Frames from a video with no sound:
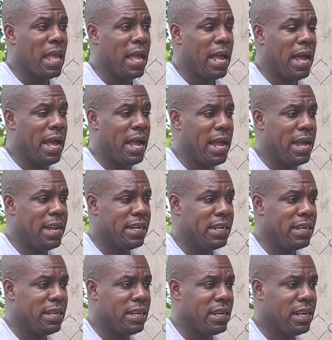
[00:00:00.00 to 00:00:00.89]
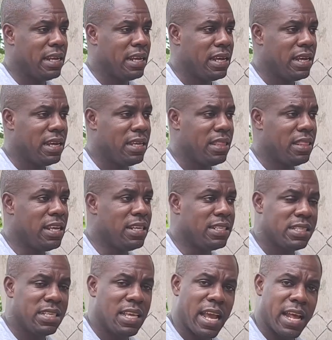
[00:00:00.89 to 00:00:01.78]
and
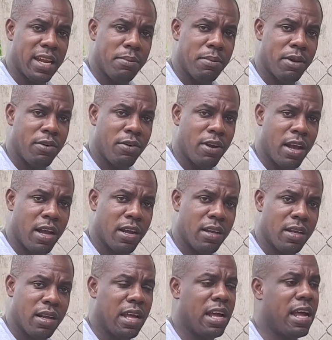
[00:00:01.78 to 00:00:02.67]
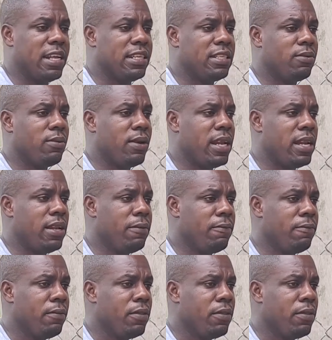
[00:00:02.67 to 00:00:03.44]
this can be wrong as well.